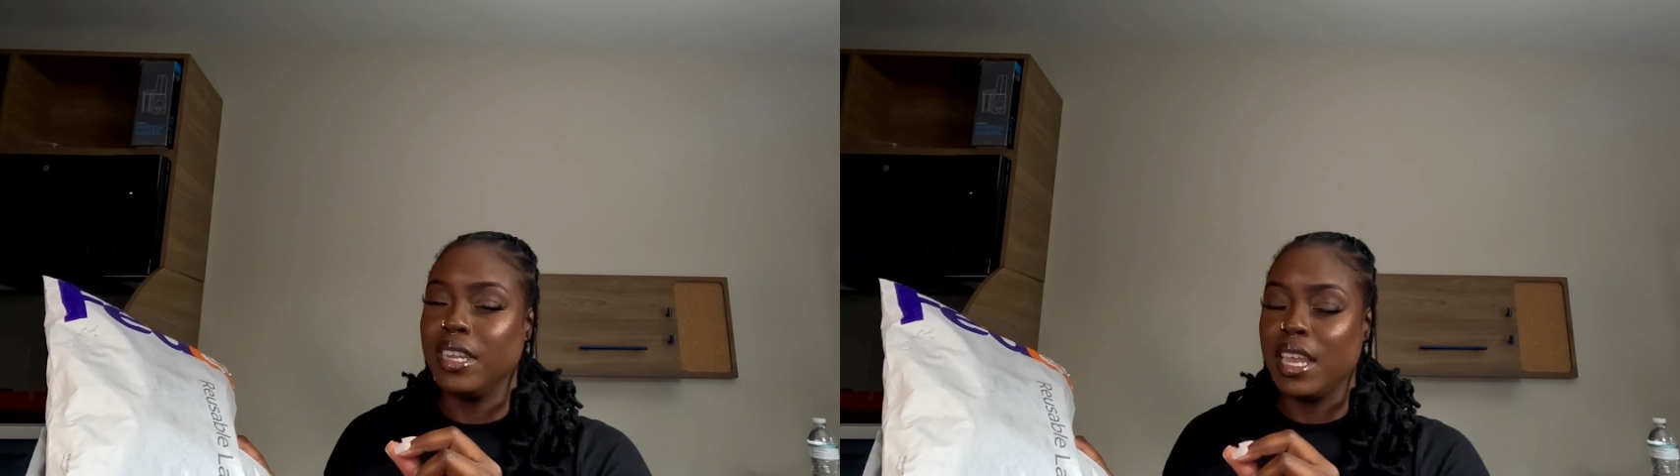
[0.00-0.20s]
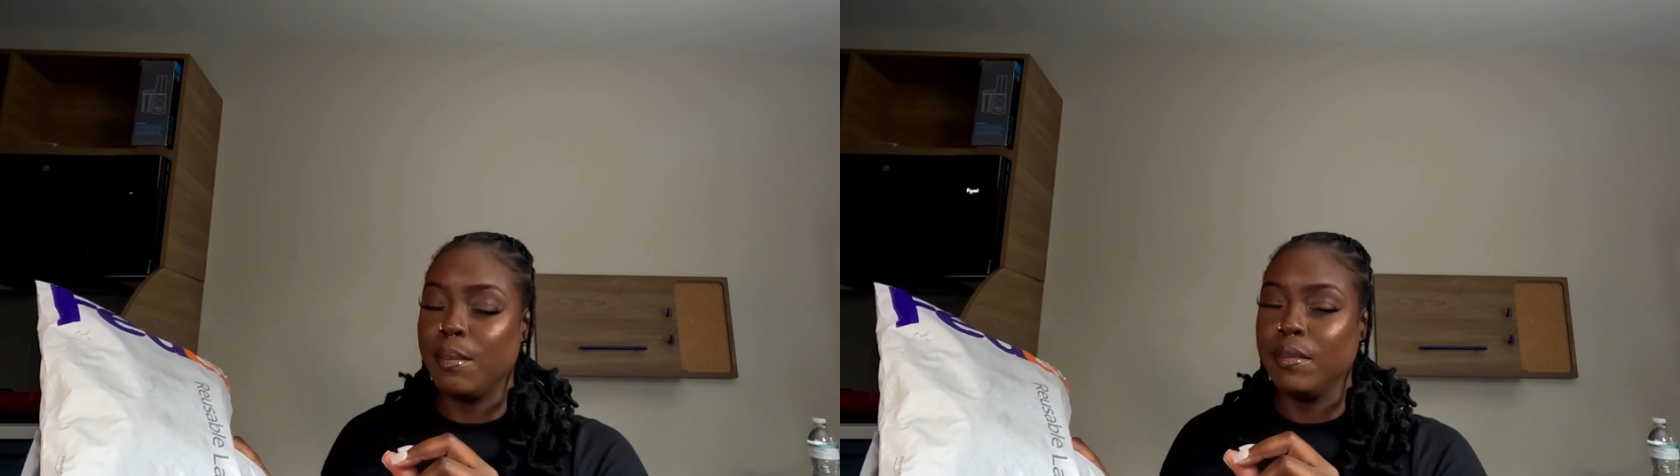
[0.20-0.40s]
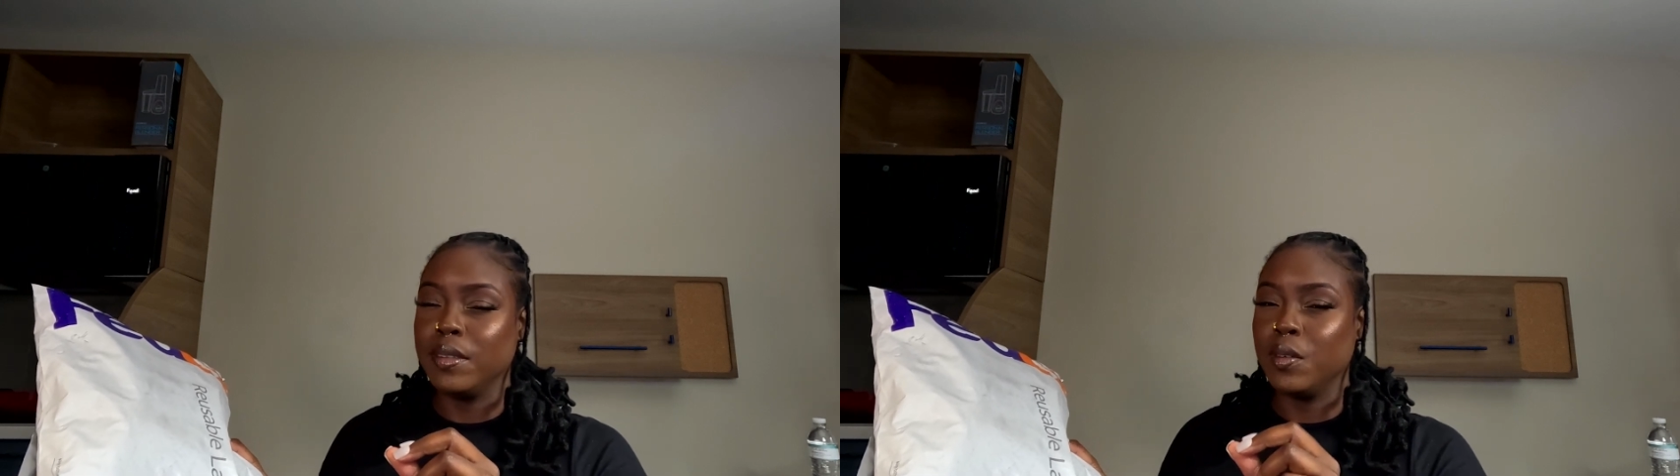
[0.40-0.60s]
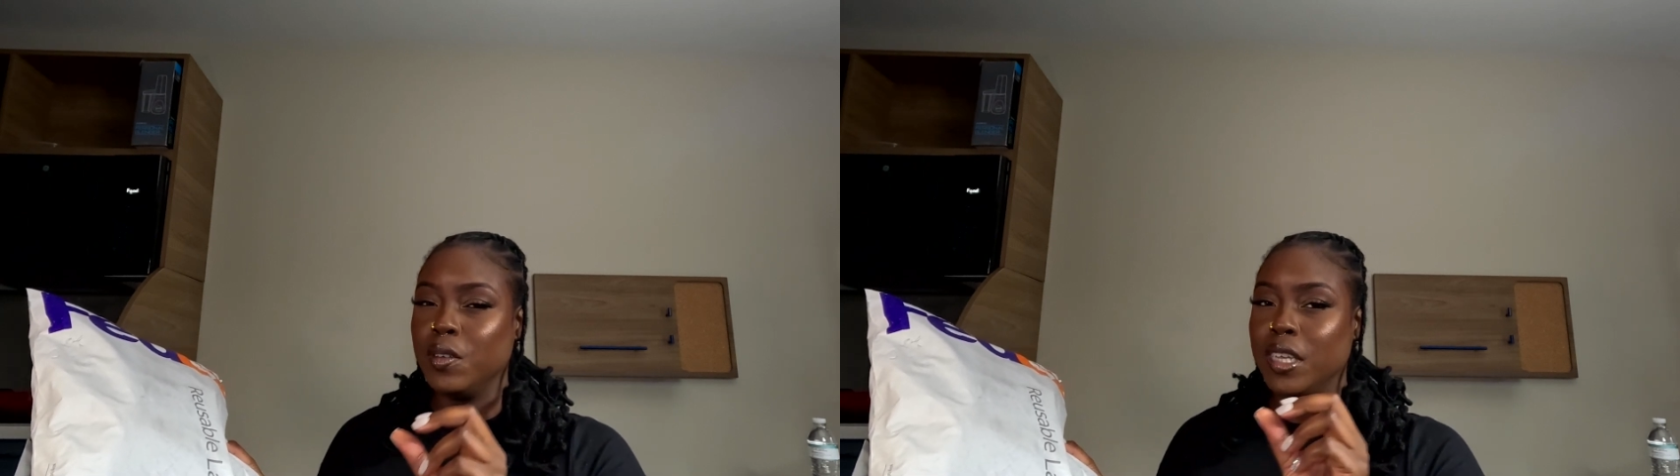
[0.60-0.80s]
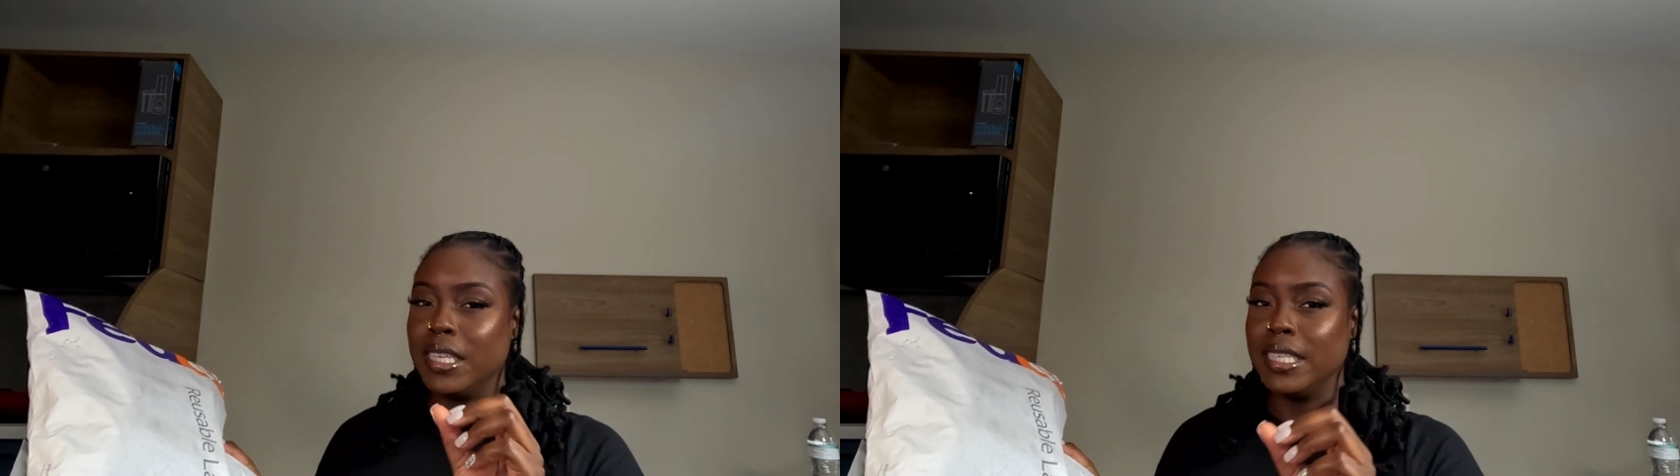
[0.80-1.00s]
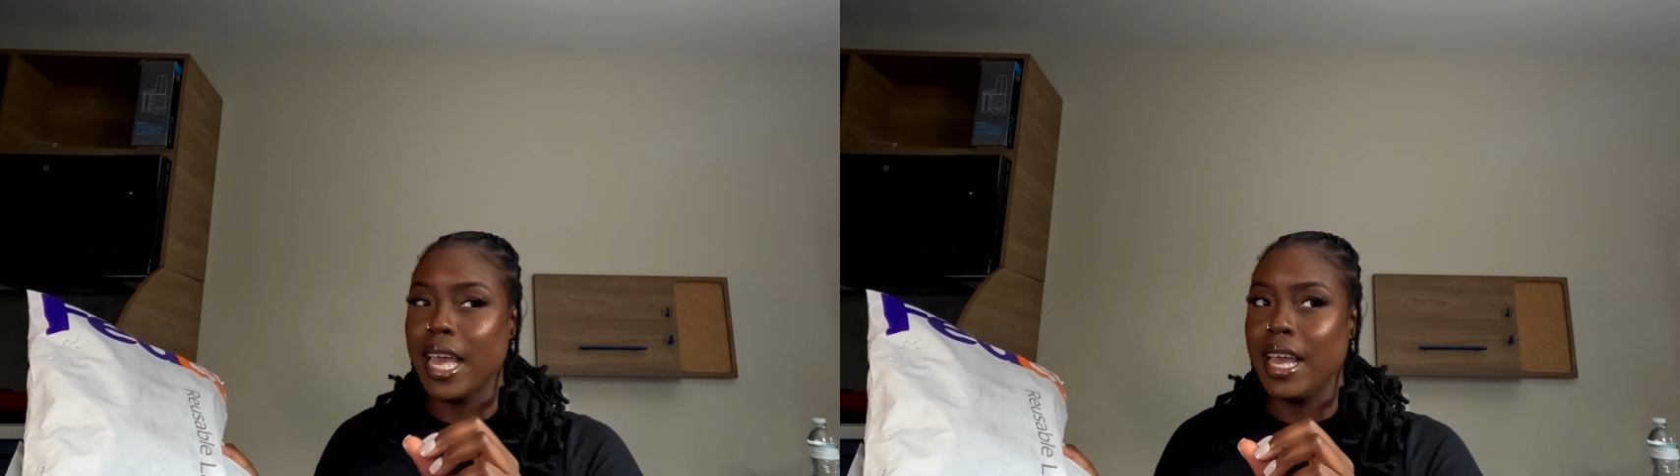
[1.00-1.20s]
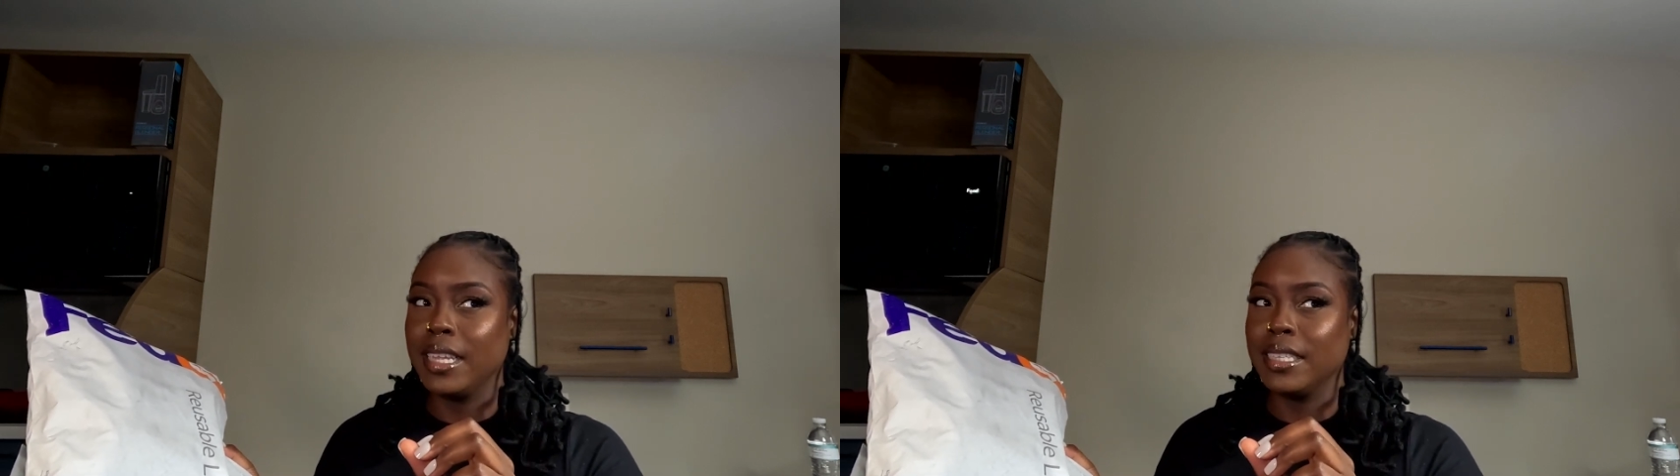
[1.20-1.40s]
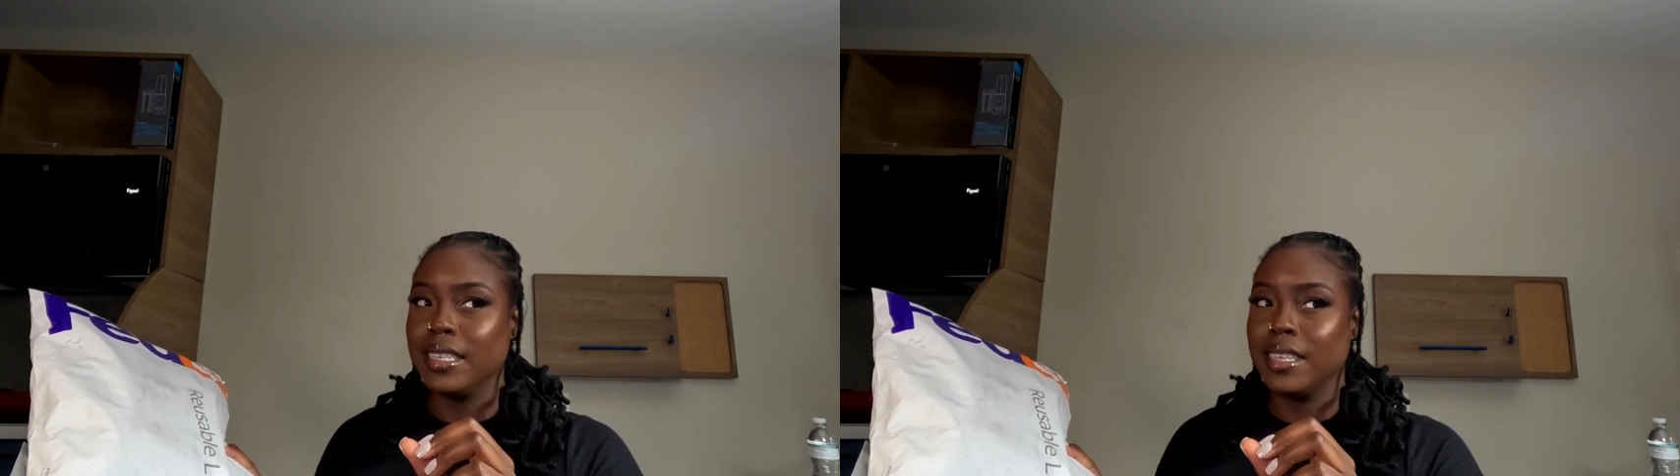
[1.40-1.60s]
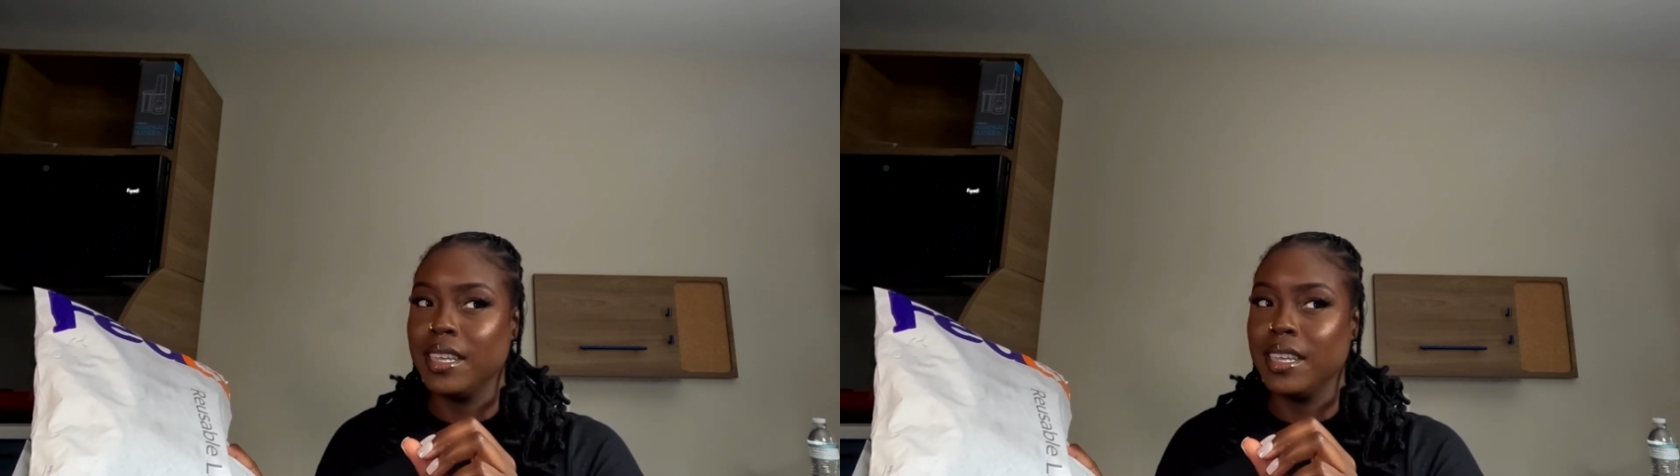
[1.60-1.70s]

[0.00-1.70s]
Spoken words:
names or the exact.